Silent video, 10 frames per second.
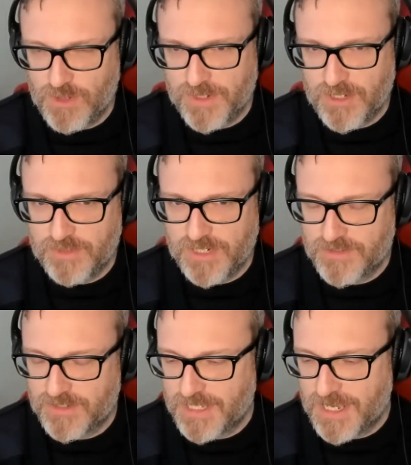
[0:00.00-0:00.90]
where we don't
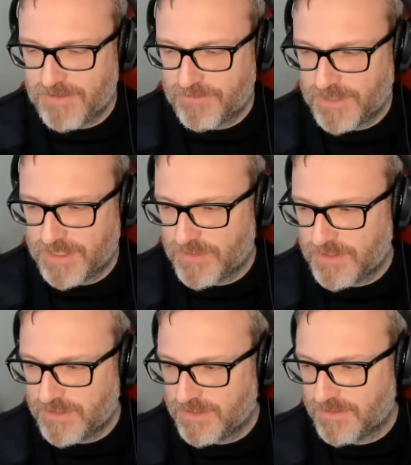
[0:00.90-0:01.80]
necessarily have like
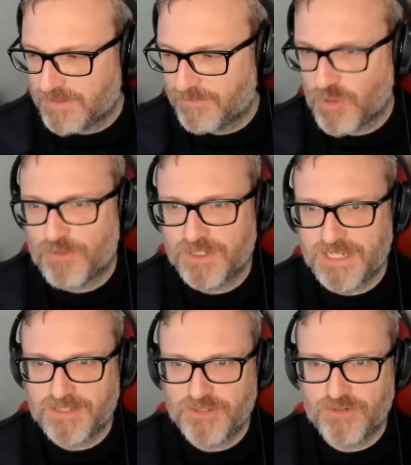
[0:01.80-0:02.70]
the perfect
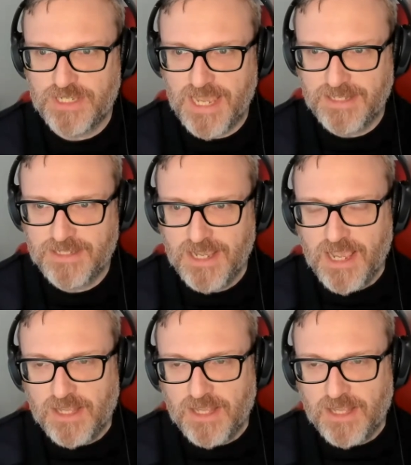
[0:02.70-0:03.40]
answer yet,